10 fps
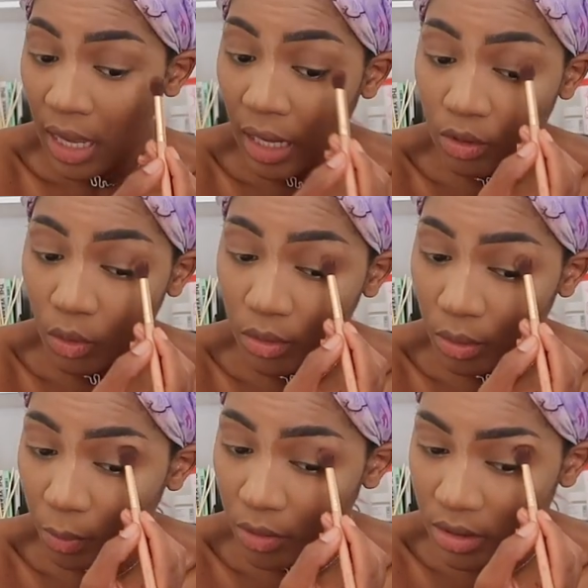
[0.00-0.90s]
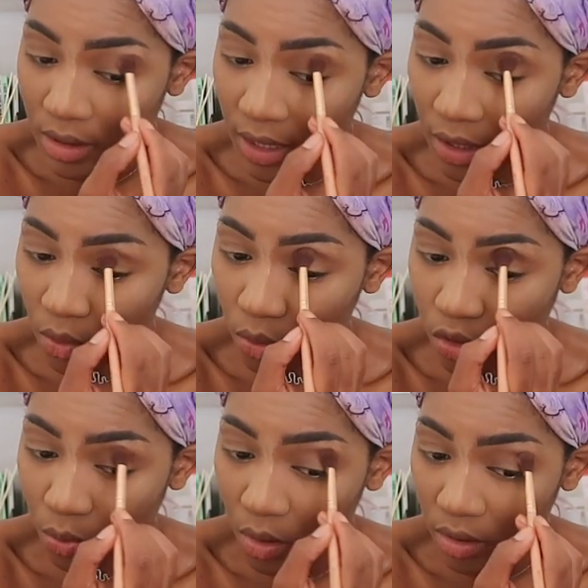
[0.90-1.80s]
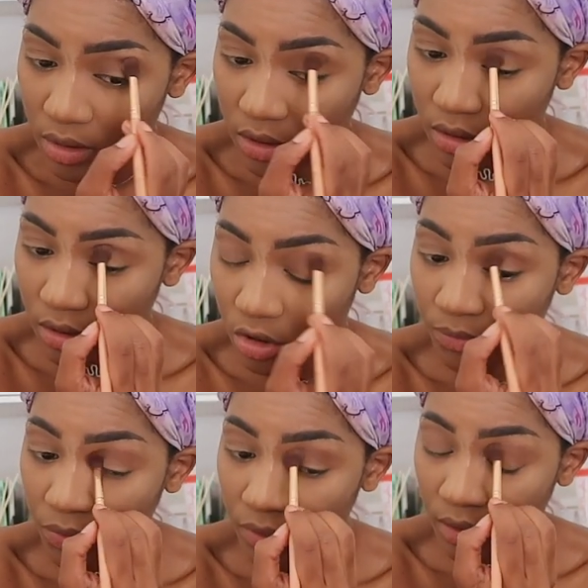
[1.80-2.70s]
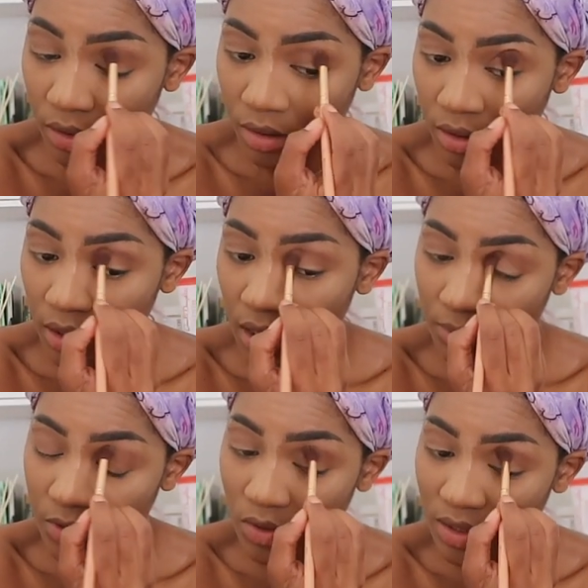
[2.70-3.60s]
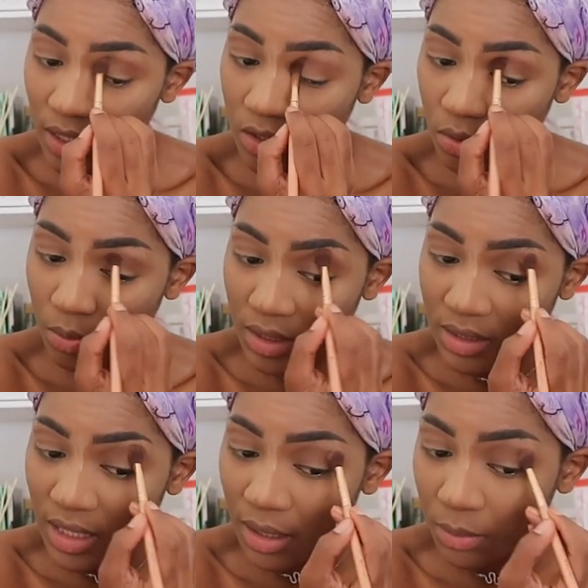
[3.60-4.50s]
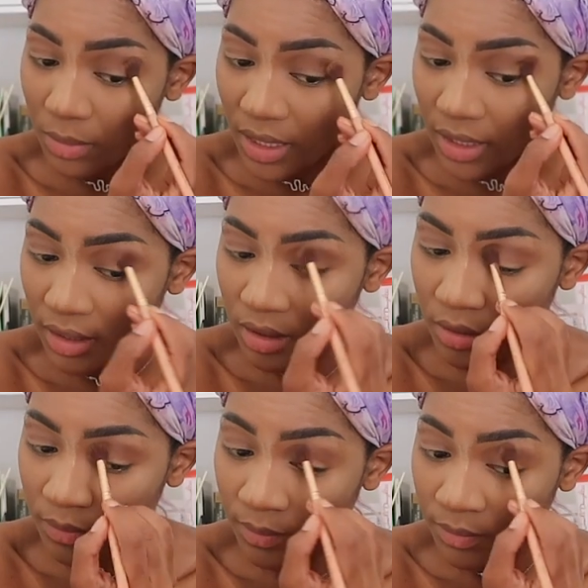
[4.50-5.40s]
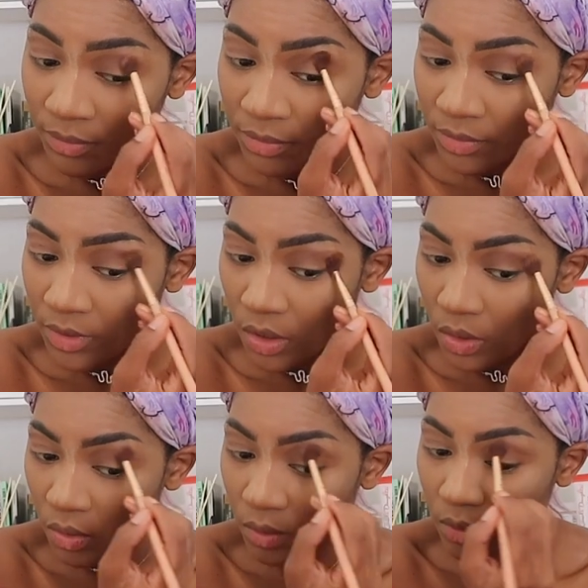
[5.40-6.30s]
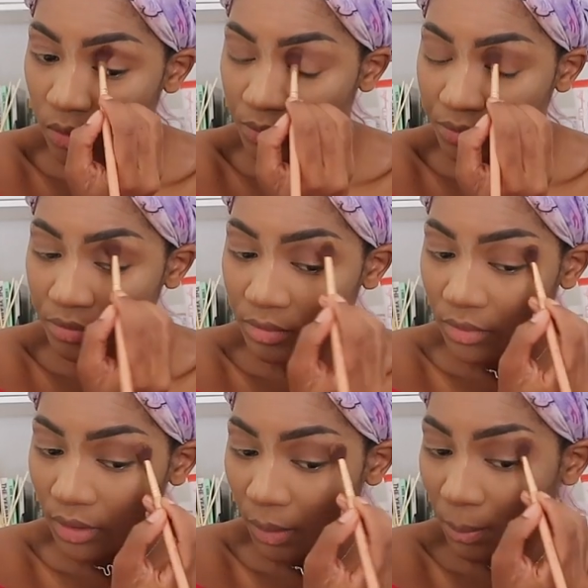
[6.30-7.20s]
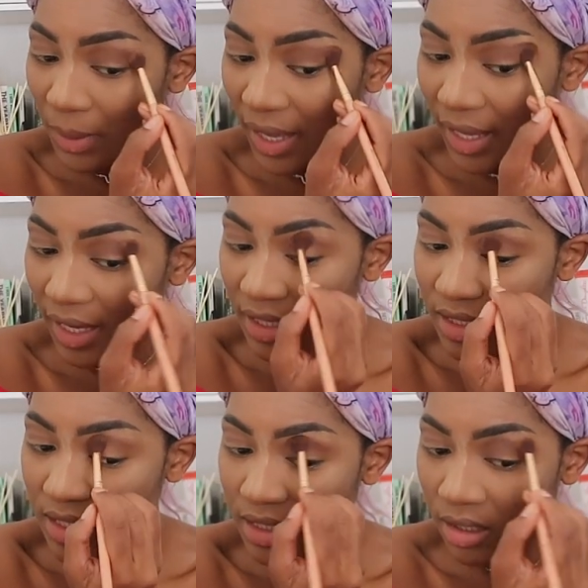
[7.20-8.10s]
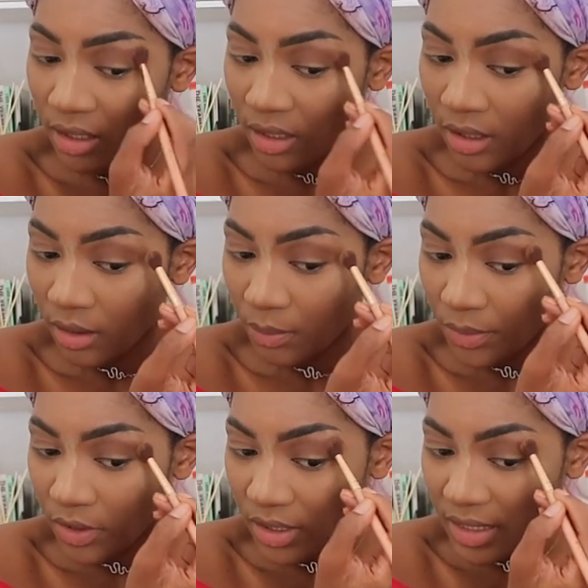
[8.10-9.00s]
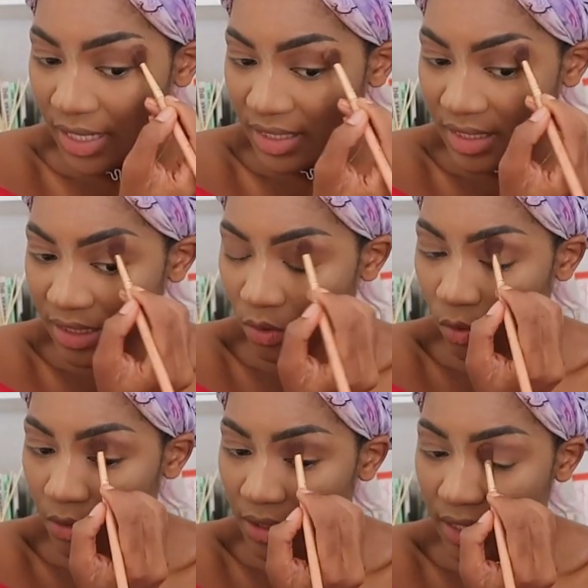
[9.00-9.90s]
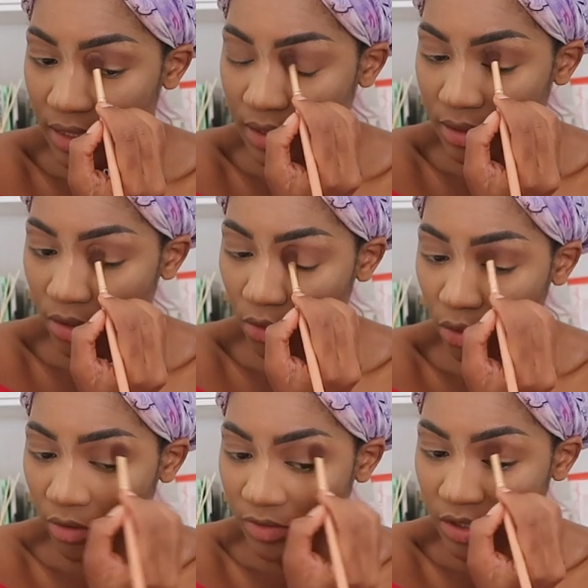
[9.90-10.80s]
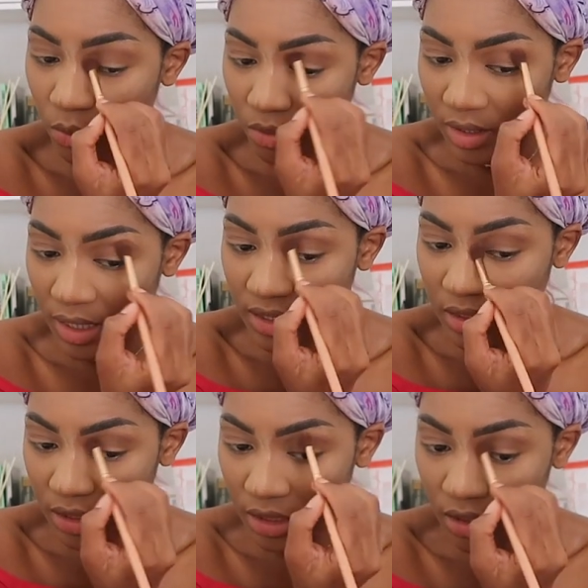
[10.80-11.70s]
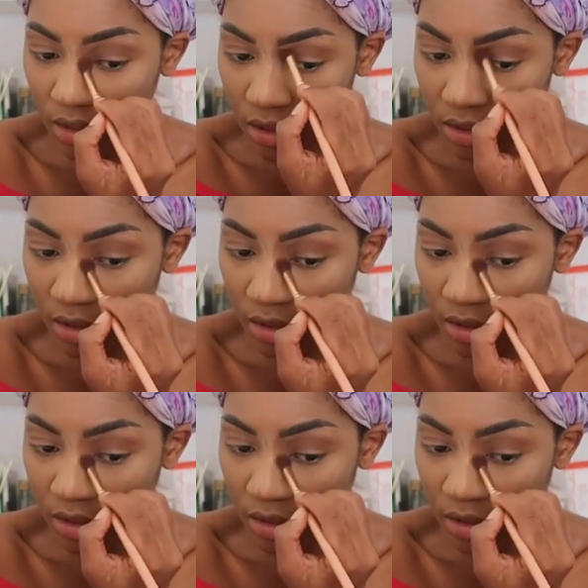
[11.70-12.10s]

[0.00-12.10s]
I'd go with the person that I know, to be honest. I'm so scared to mess up my, you know, base because I did all that crafty work underneath.